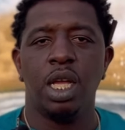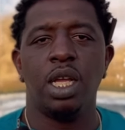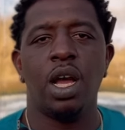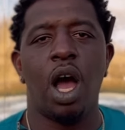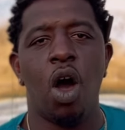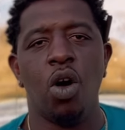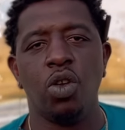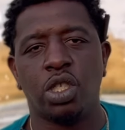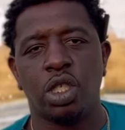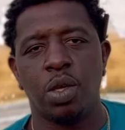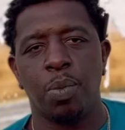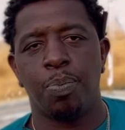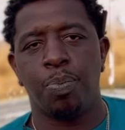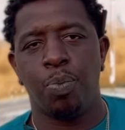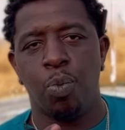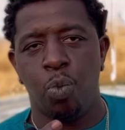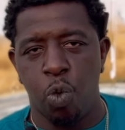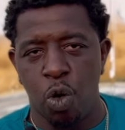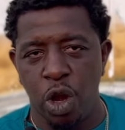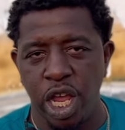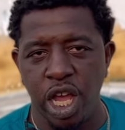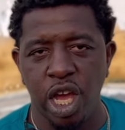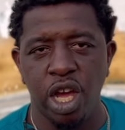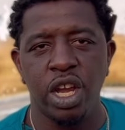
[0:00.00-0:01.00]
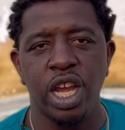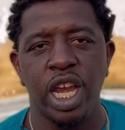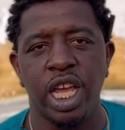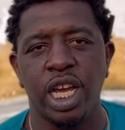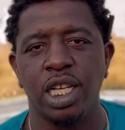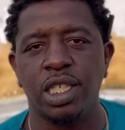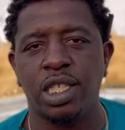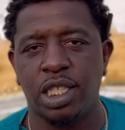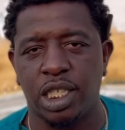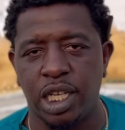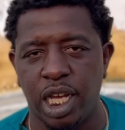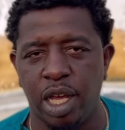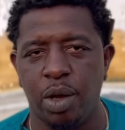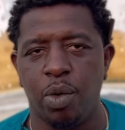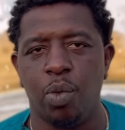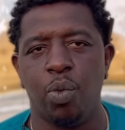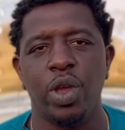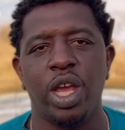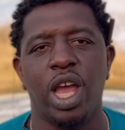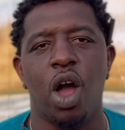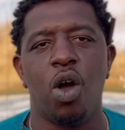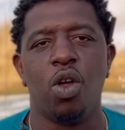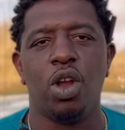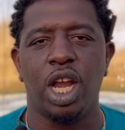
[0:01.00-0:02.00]
on some real nigga shit,
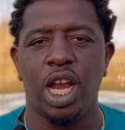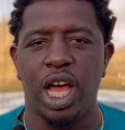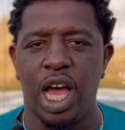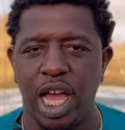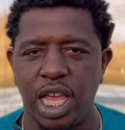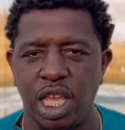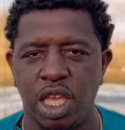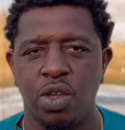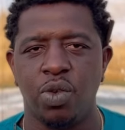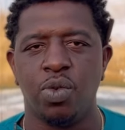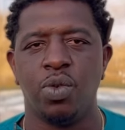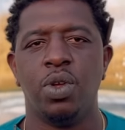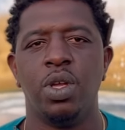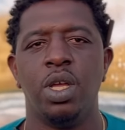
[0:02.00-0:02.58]
we gonna love you.